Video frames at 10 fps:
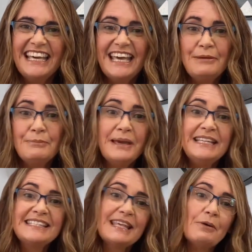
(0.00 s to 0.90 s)
it
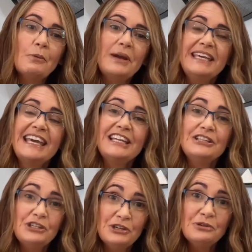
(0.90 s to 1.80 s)
means that we
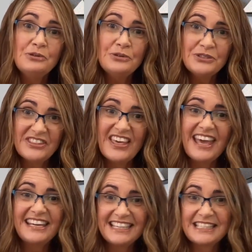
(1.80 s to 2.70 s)
can use
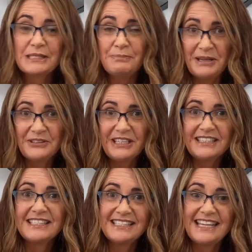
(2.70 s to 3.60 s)
that
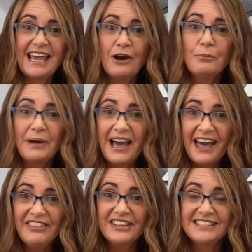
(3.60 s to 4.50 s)
experience to help
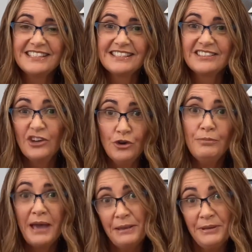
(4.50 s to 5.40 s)
others who
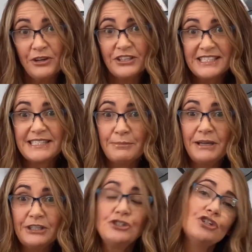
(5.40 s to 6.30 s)
may be on a
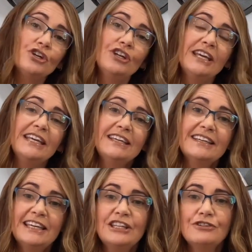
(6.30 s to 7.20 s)
similar journey
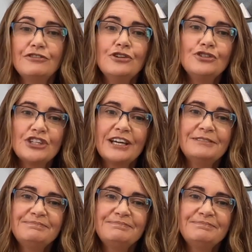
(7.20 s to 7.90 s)
in the future.